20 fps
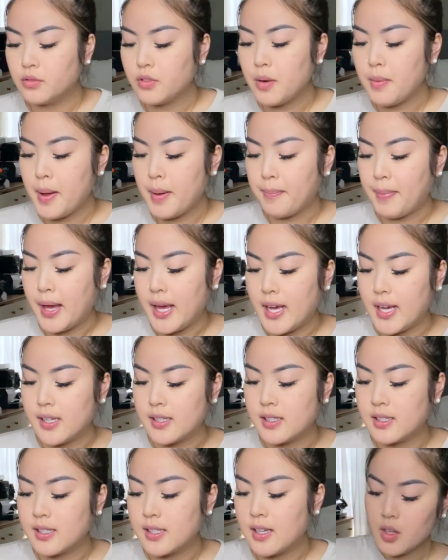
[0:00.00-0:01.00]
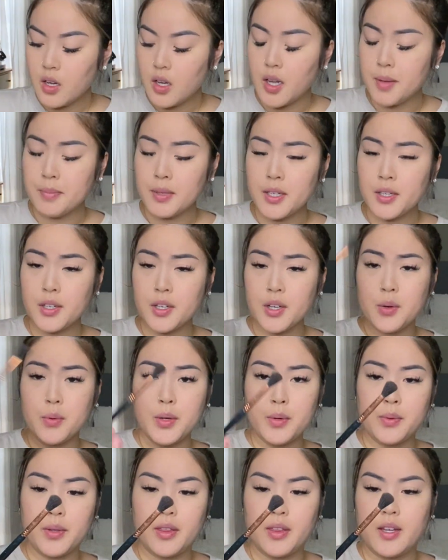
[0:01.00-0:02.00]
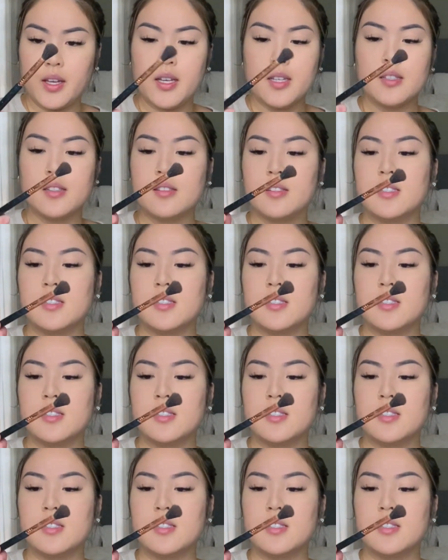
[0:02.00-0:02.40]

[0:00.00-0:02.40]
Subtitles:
For my base, I'm gonna go in with this.